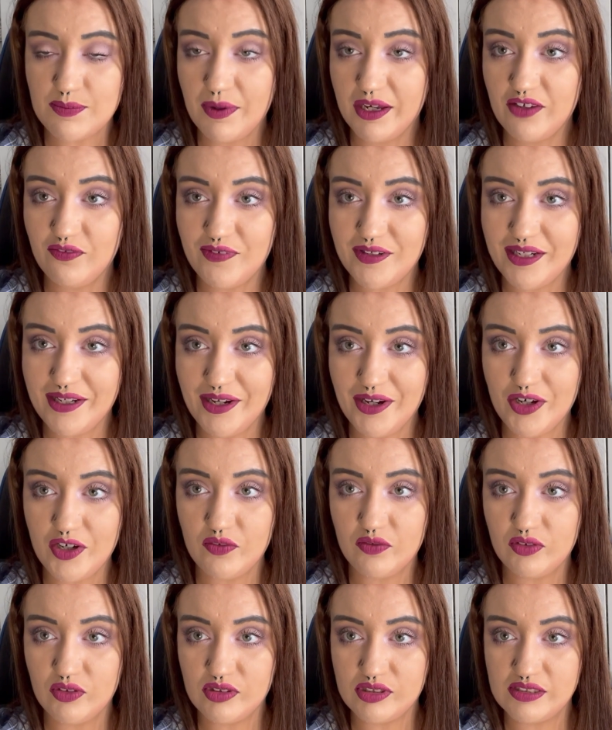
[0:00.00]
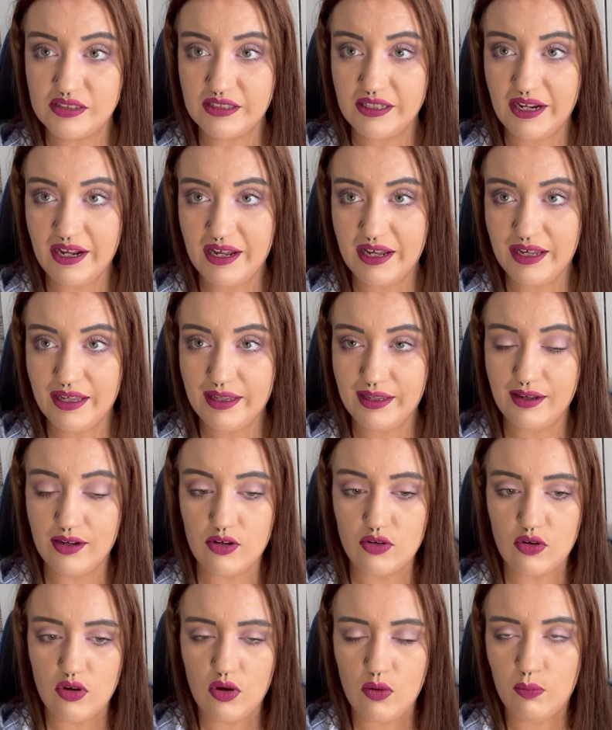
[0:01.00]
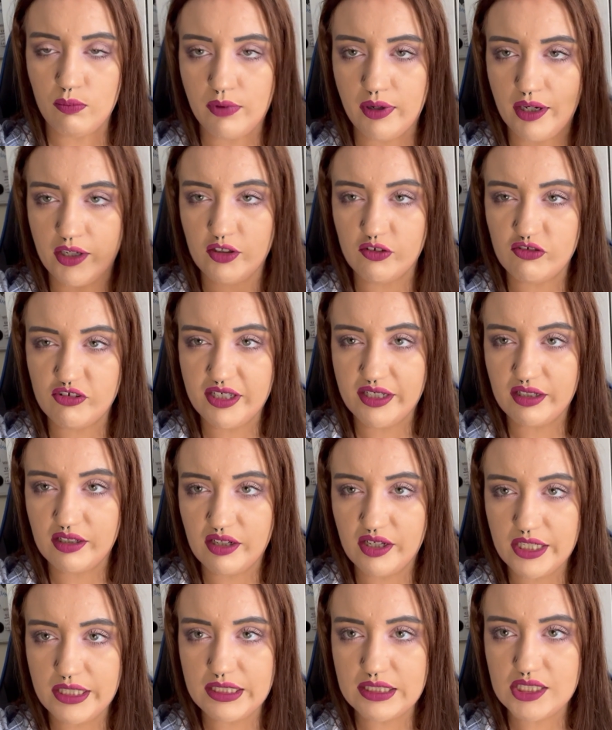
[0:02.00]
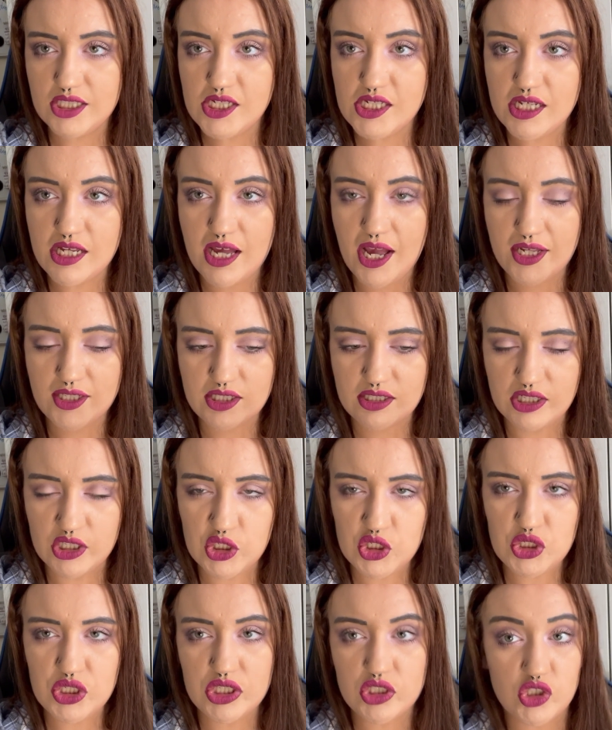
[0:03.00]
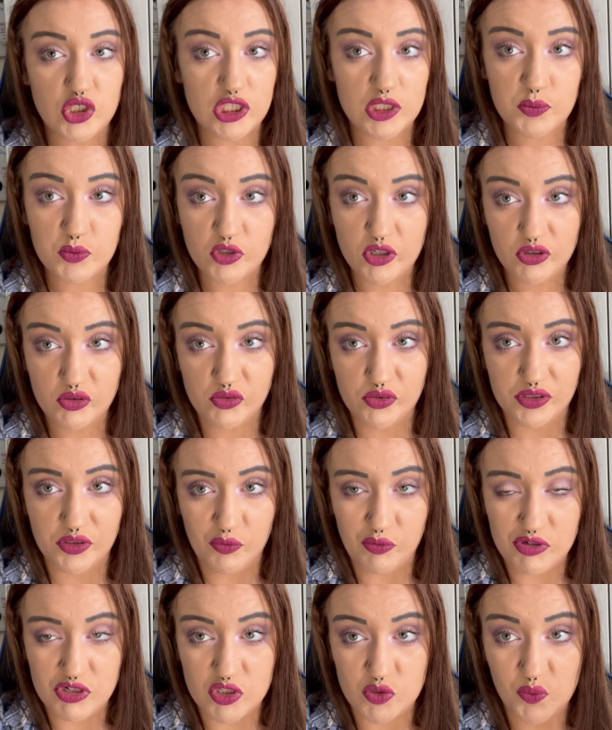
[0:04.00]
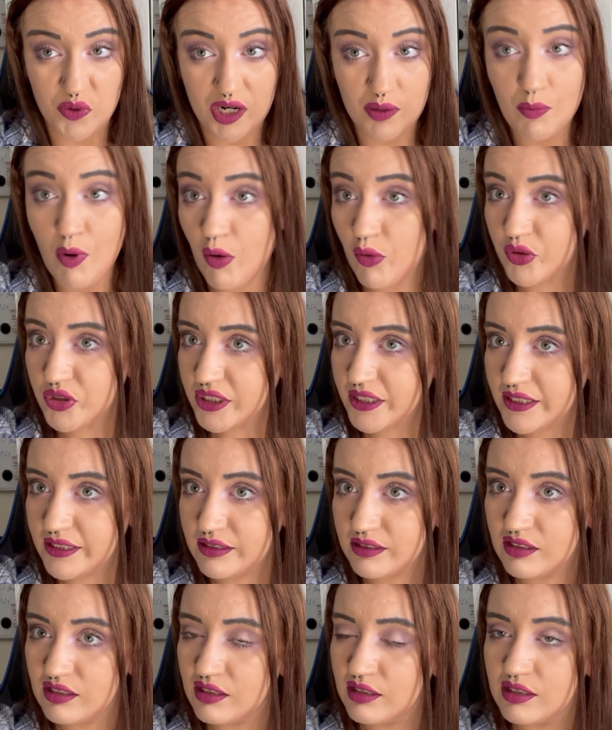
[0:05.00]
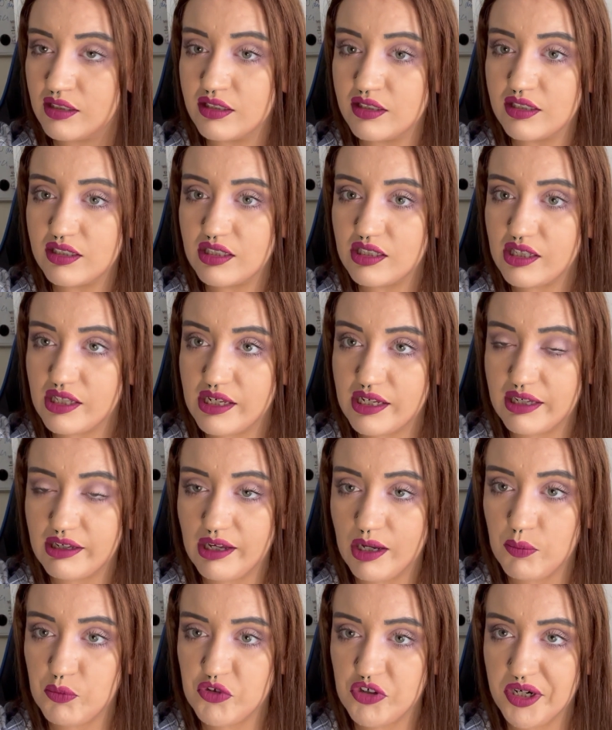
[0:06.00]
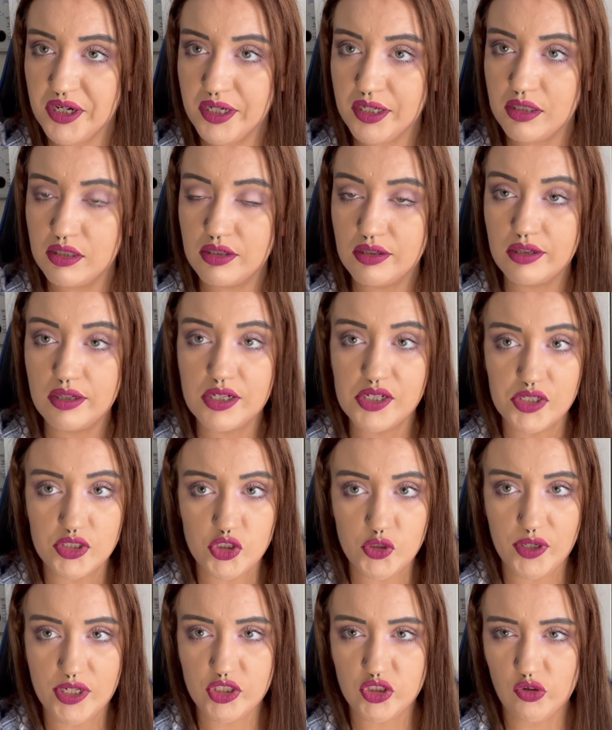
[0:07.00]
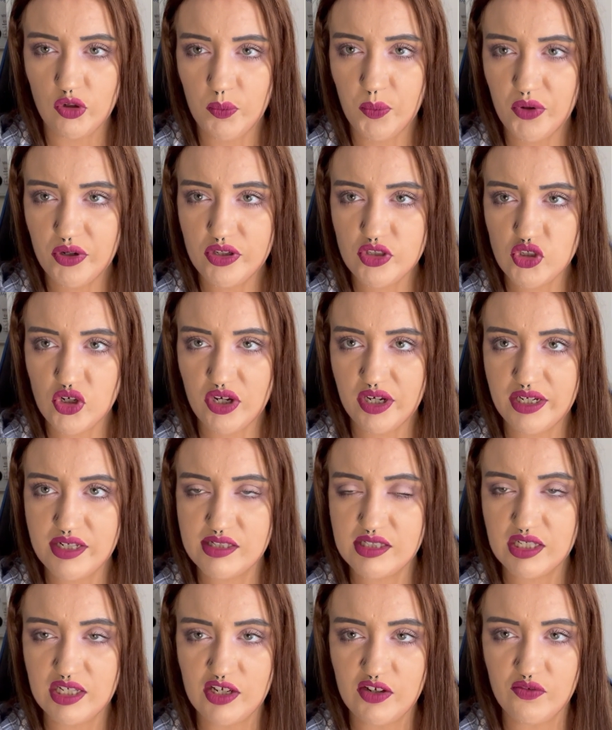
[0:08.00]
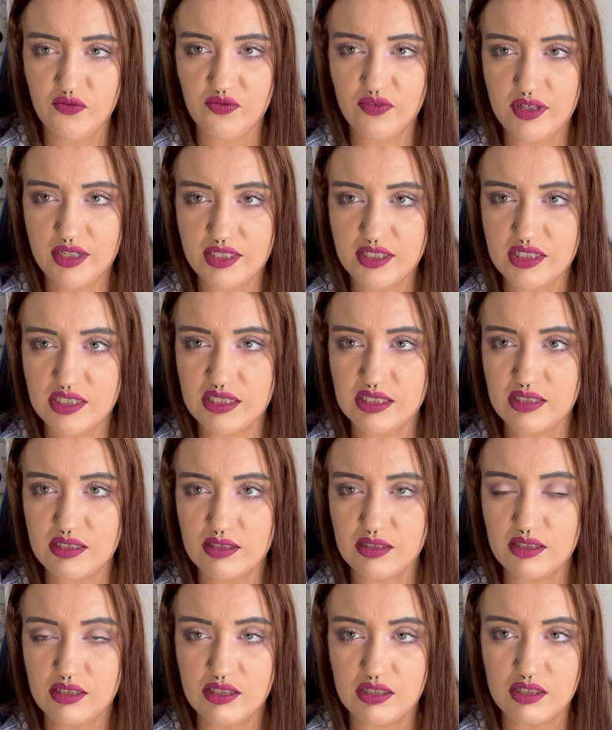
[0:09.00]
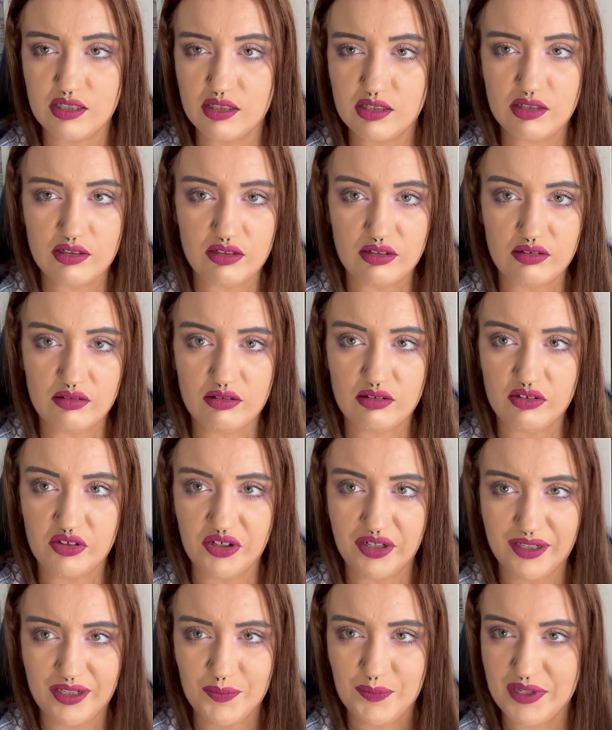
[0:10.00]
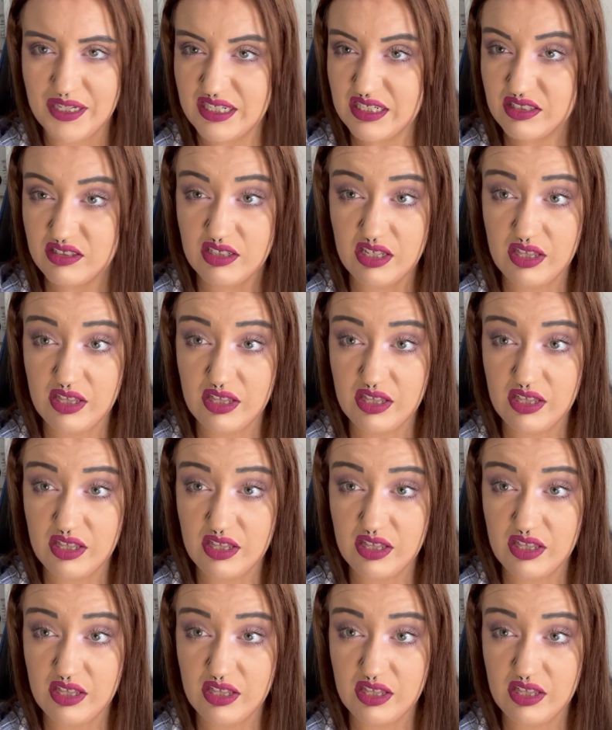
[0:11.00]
my video for today. My ring light has literally just broke, which is why I'm holding the camera, so I do apologize if it's looking a bit